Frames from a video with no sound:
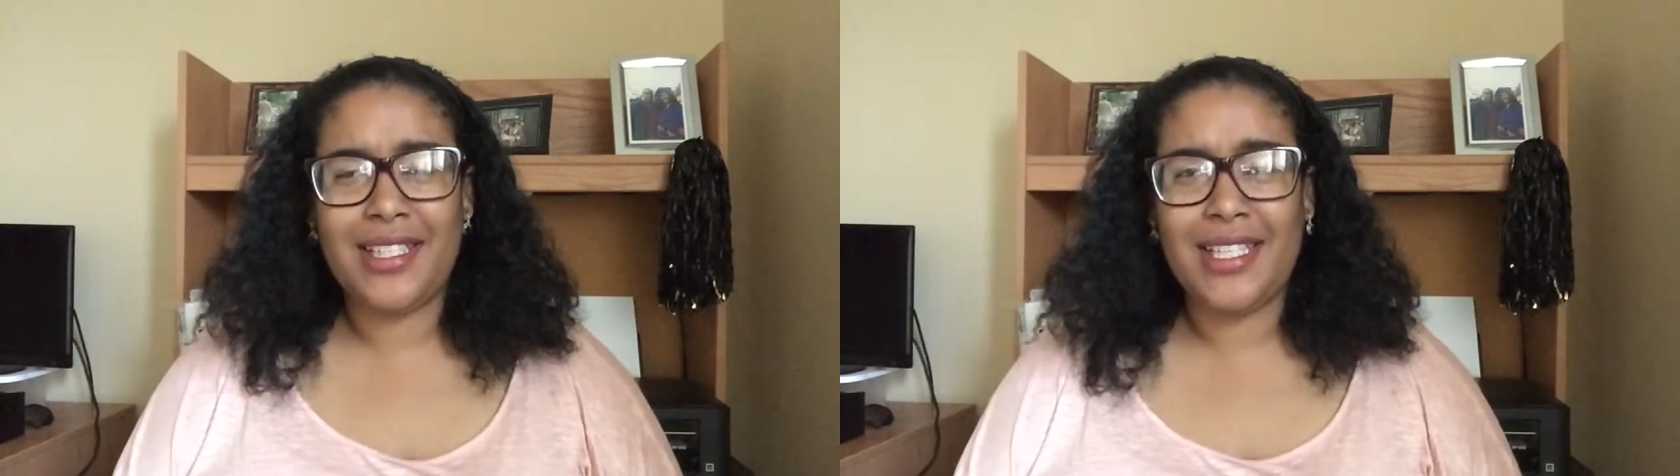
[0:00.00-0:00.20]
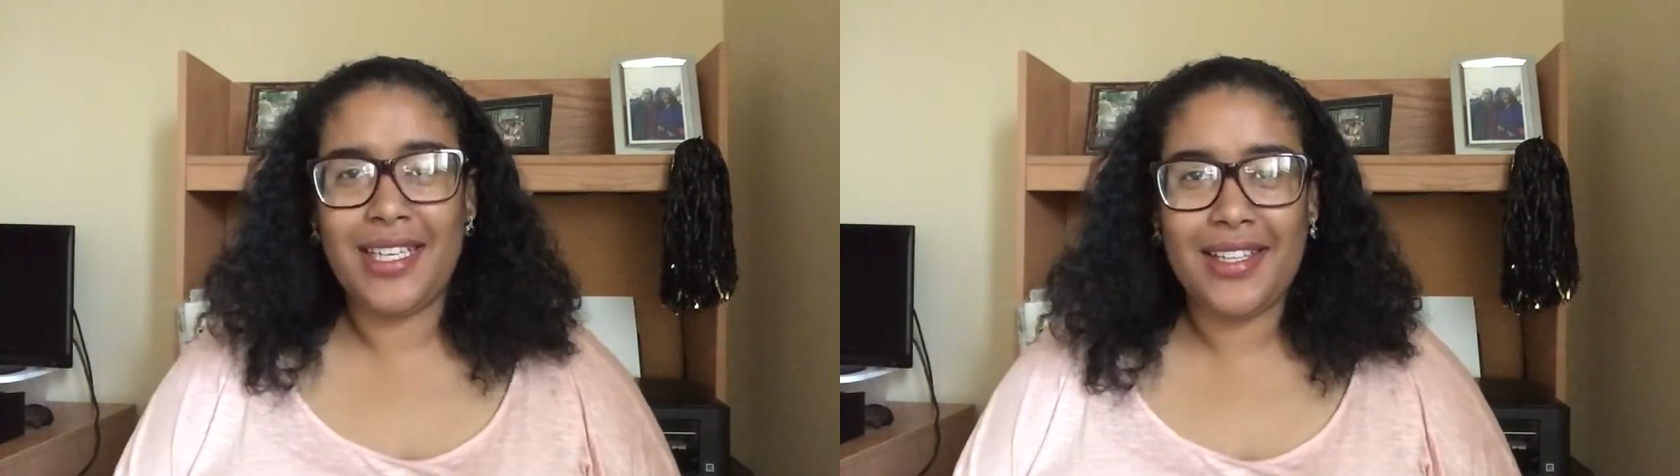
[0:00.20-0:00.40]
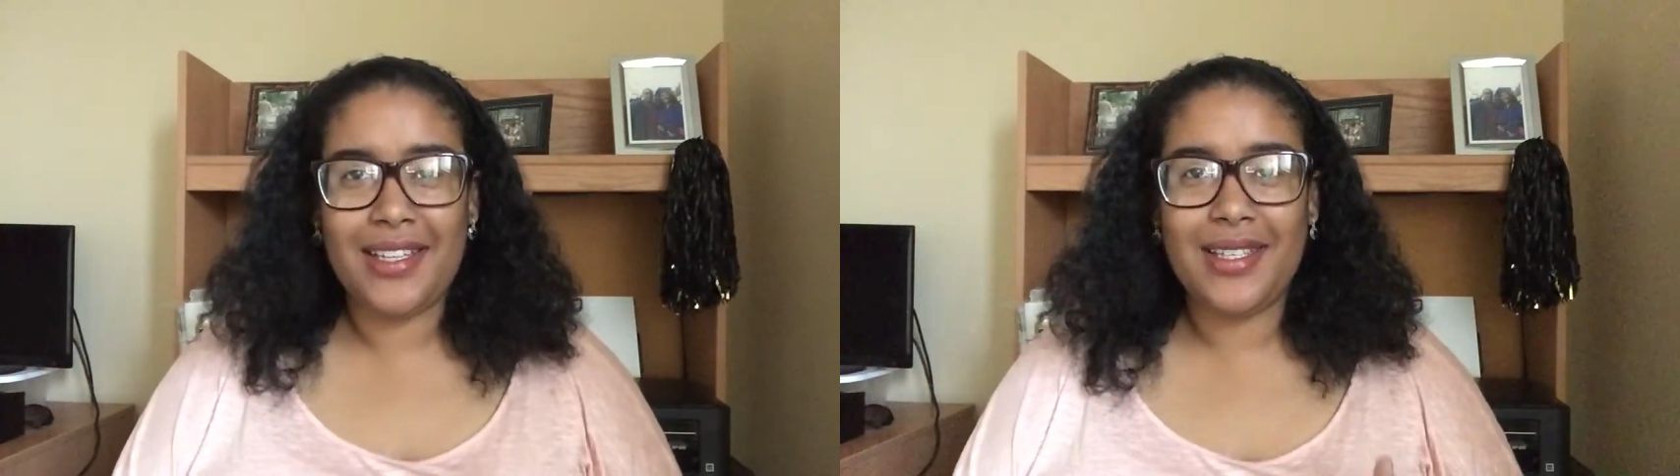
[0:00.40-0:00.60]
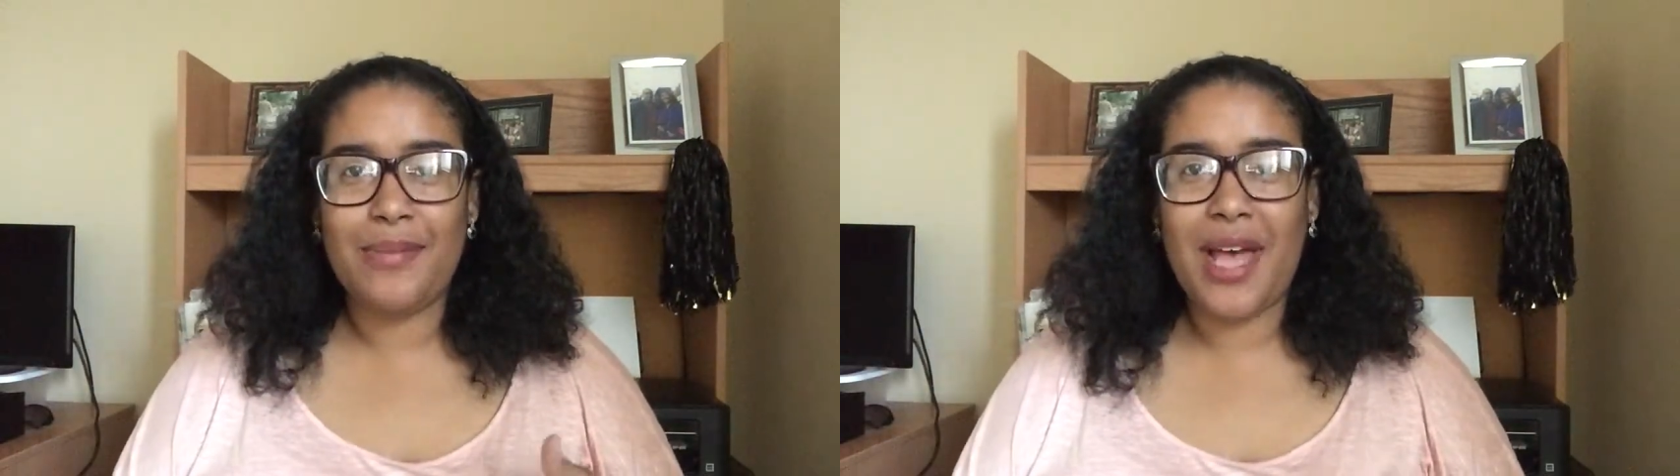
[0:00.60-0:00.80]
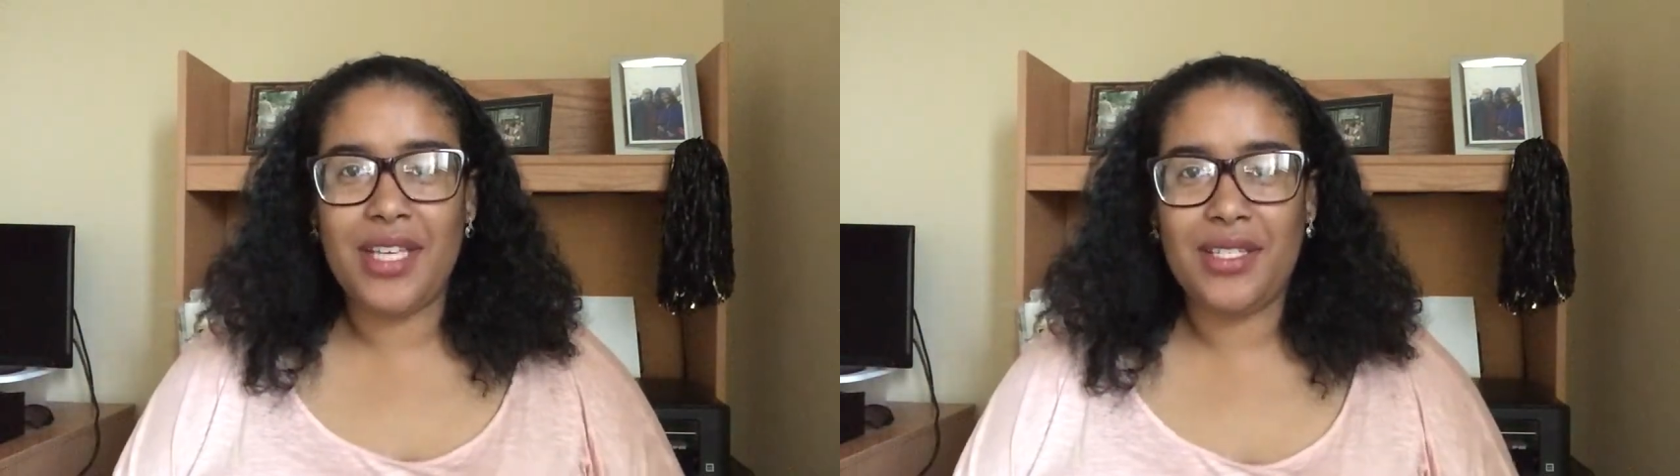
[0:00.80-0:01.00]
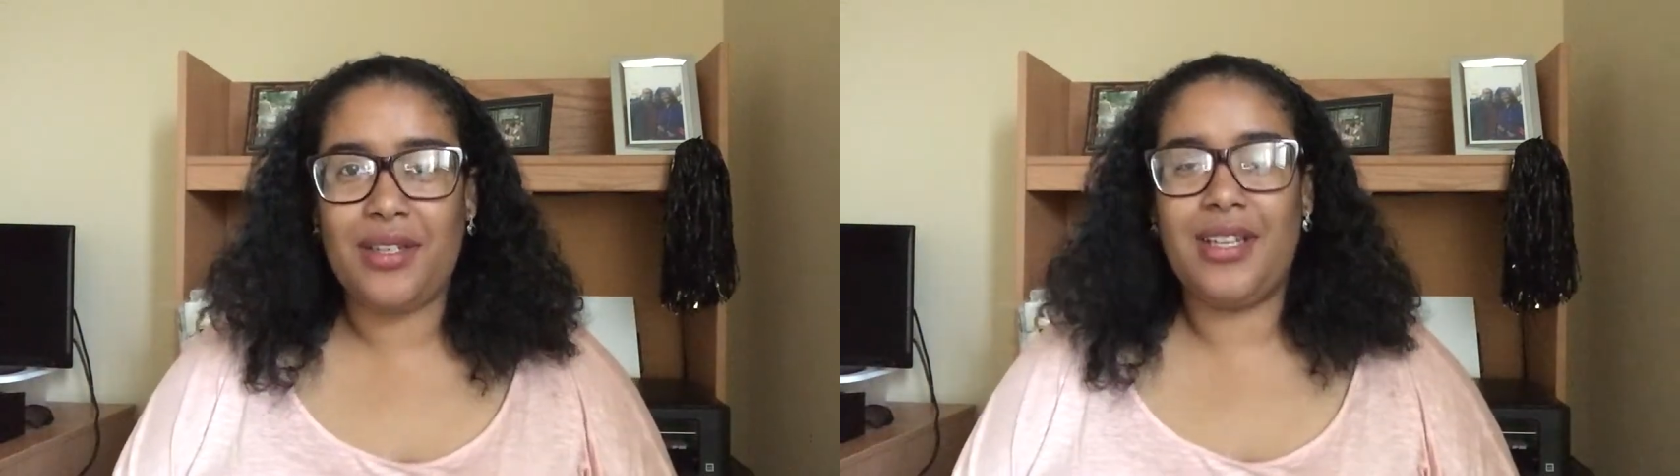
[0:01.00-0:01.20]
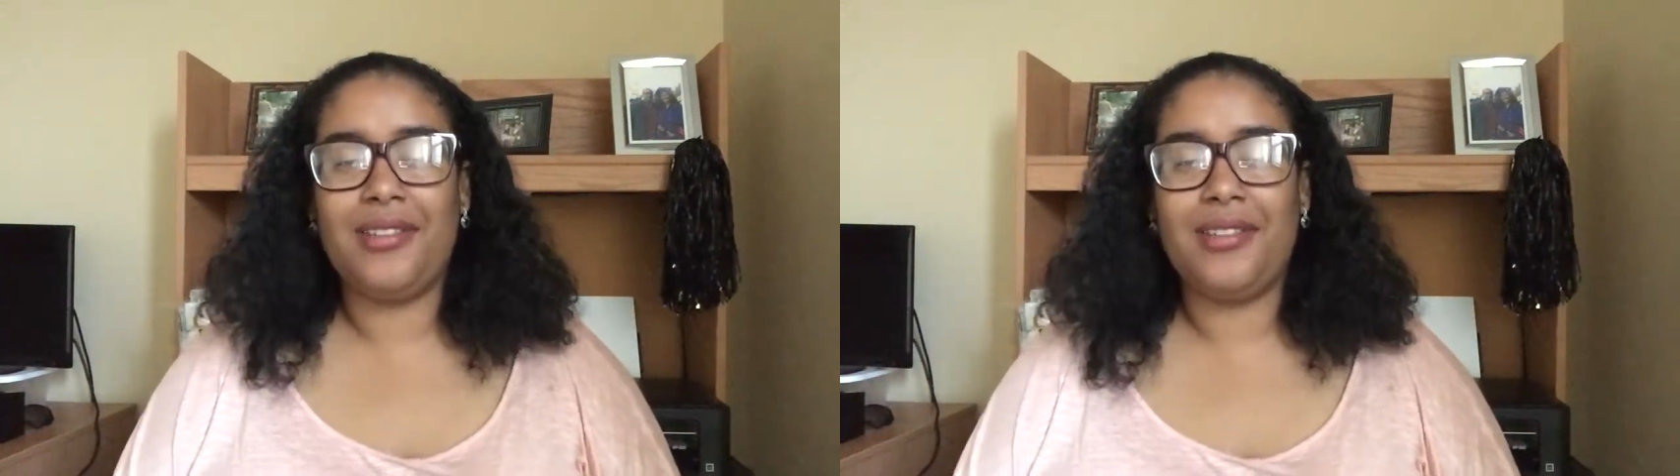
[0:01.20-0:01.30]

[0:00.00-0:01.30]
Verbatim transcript: It's the end of the semester,